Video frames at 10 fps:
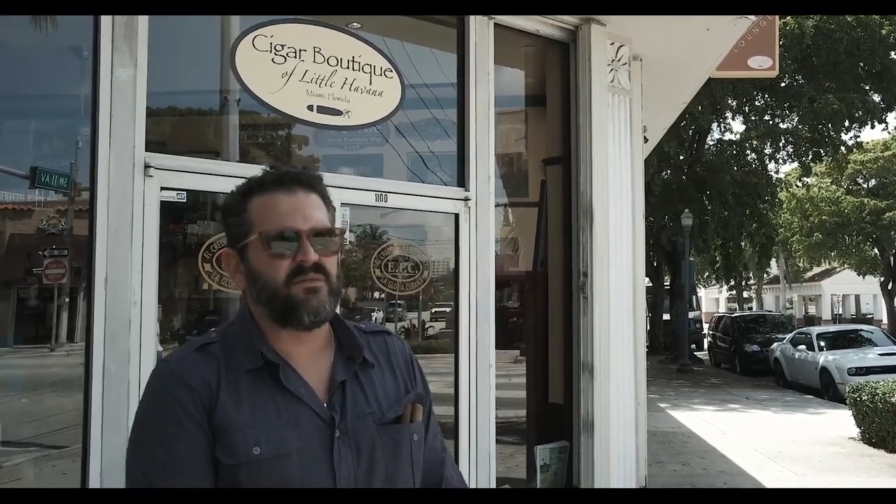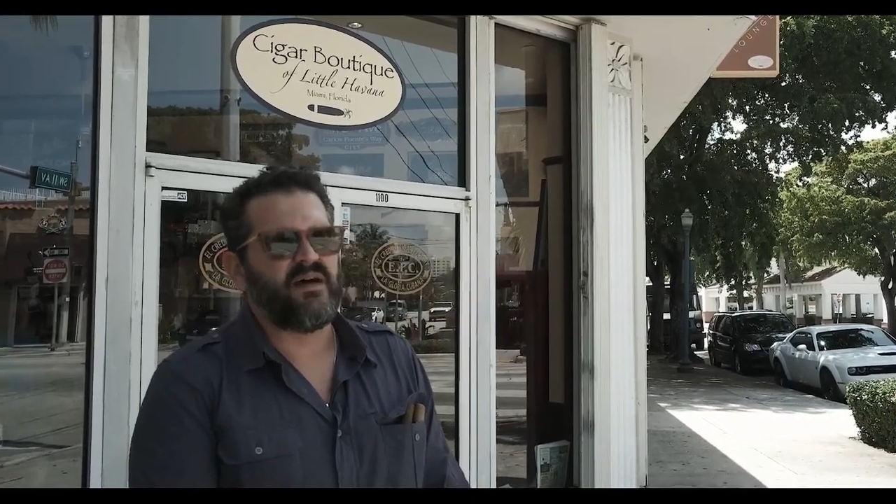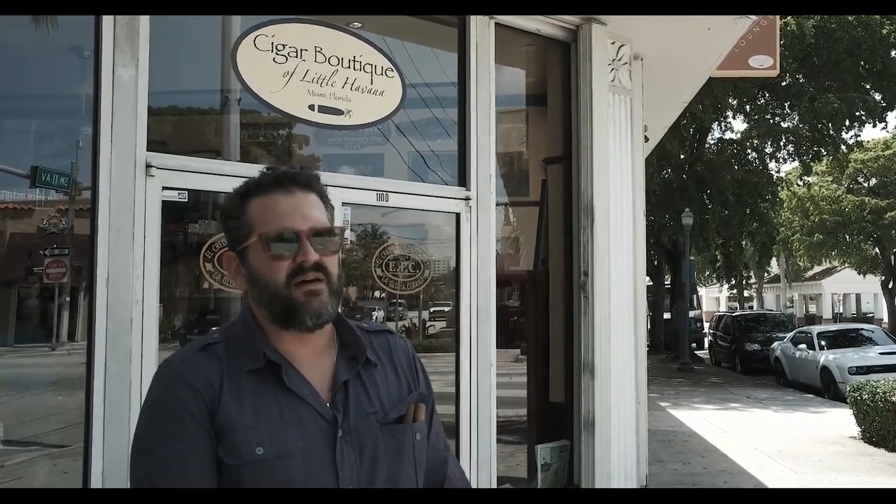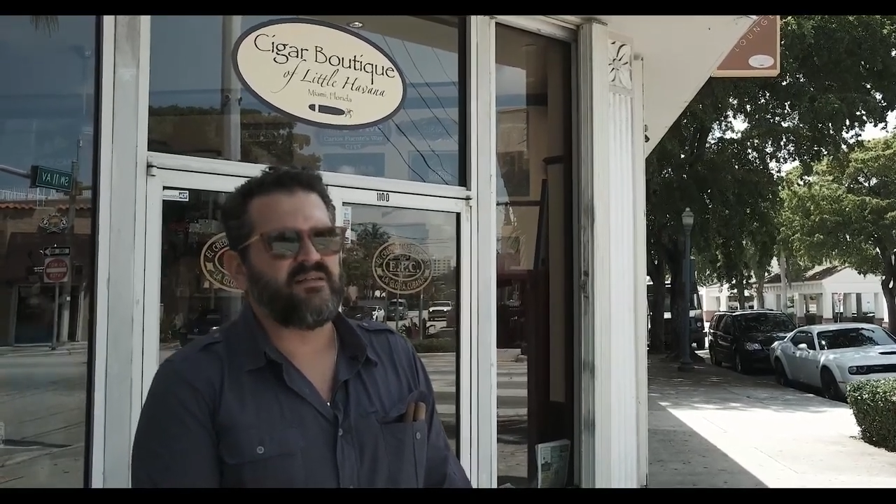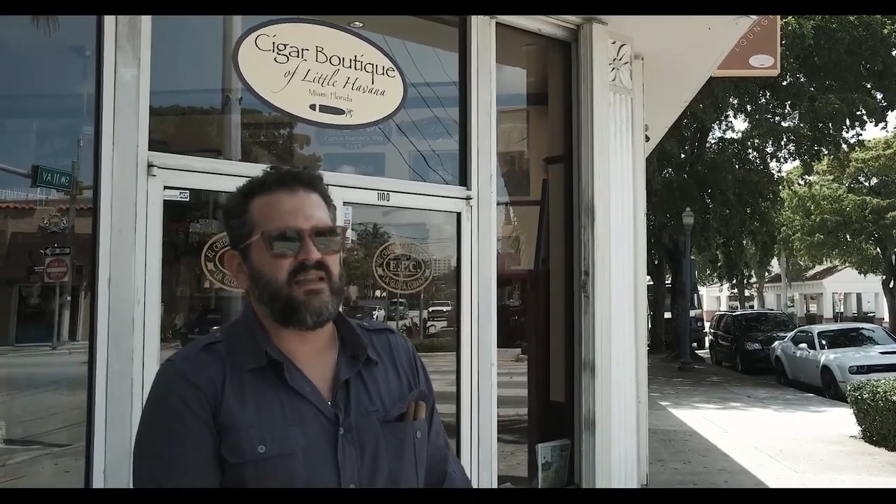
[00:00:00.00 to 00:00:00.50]

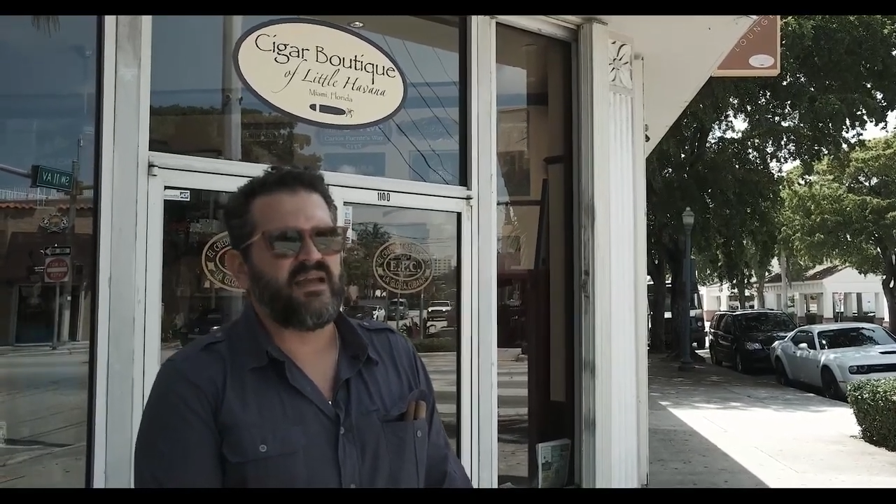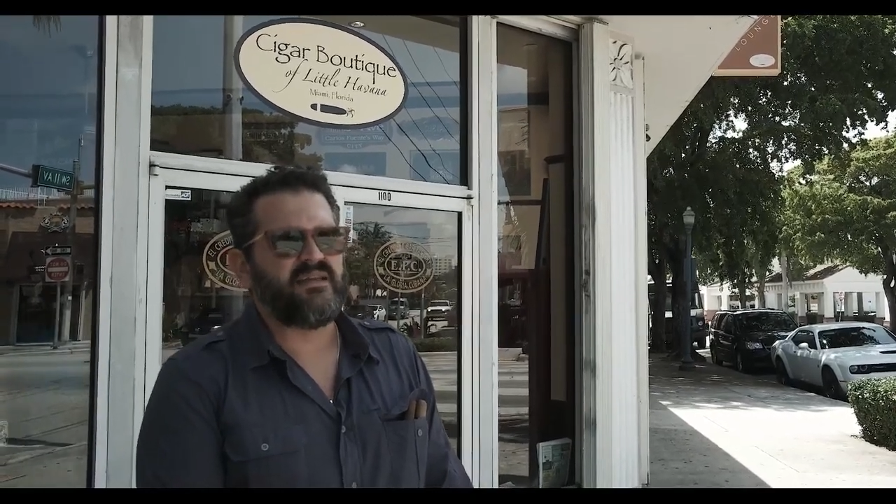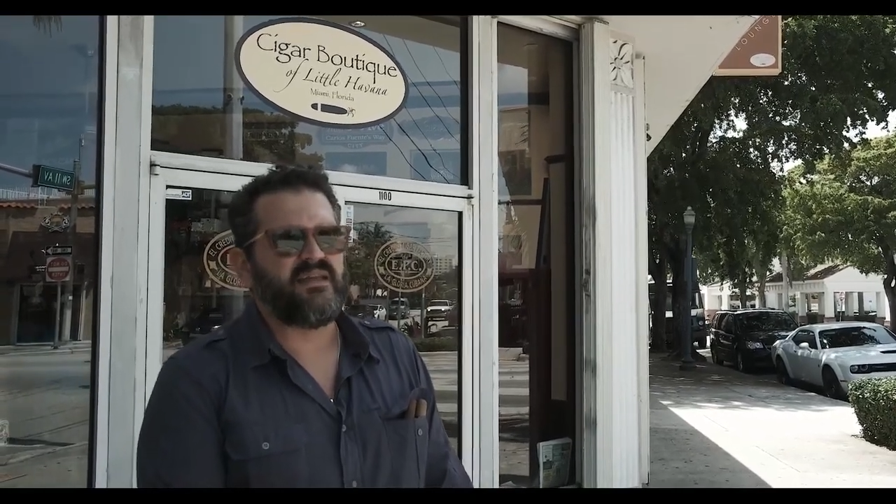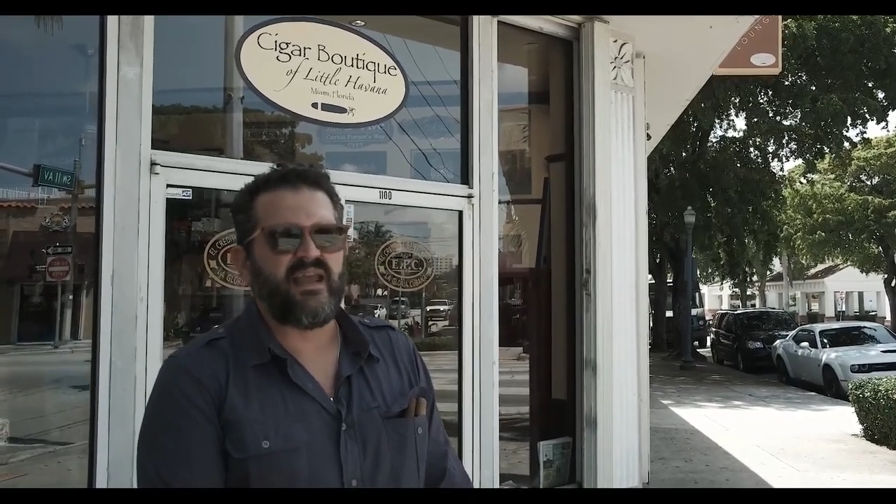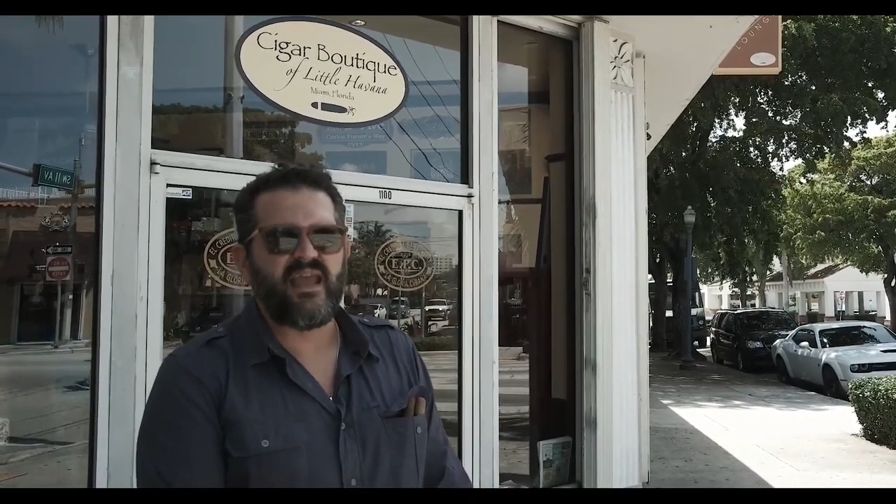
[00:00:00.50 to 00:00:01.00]
about
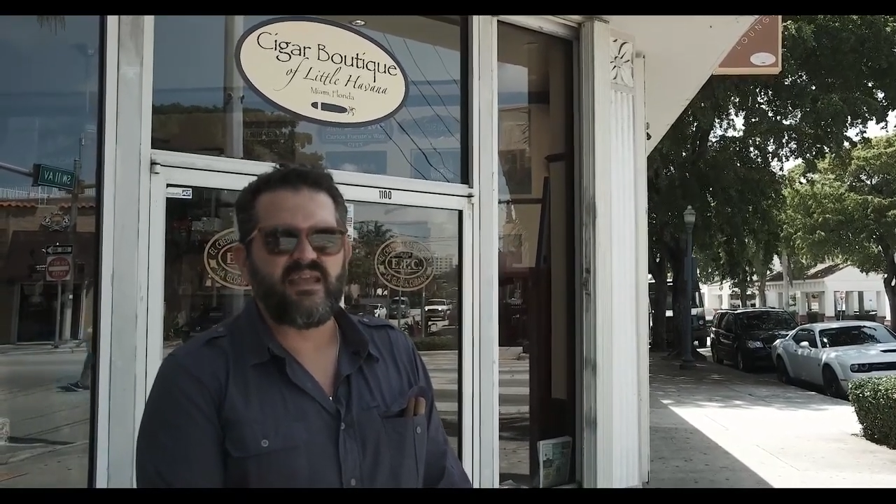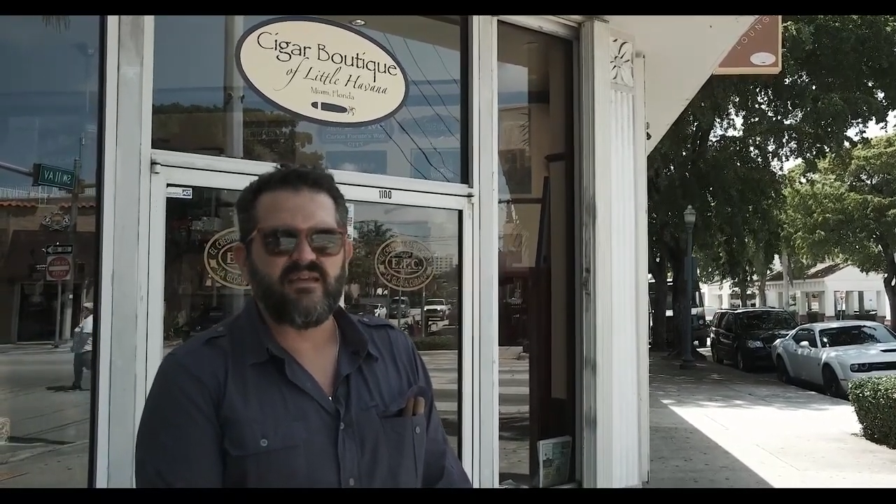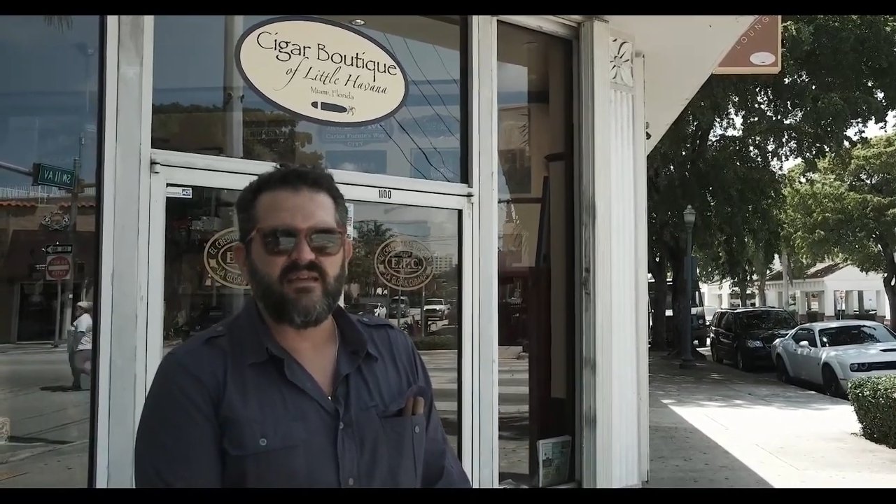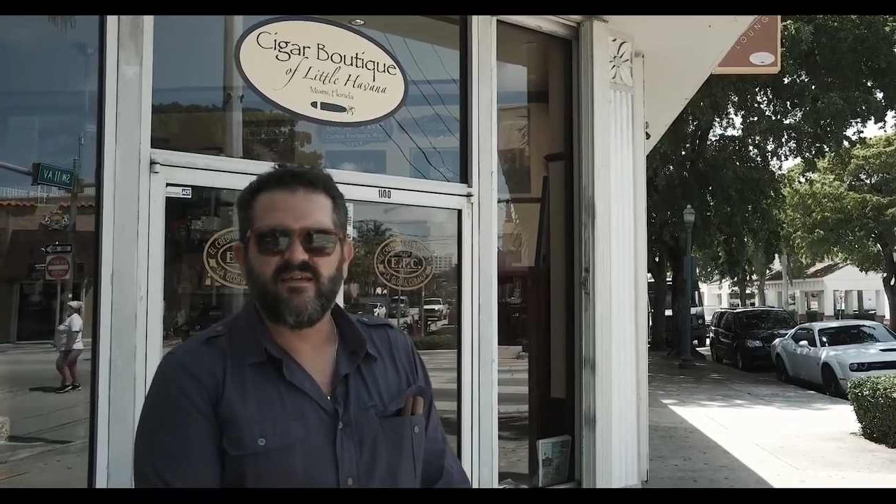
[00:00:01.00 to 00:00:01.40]
98.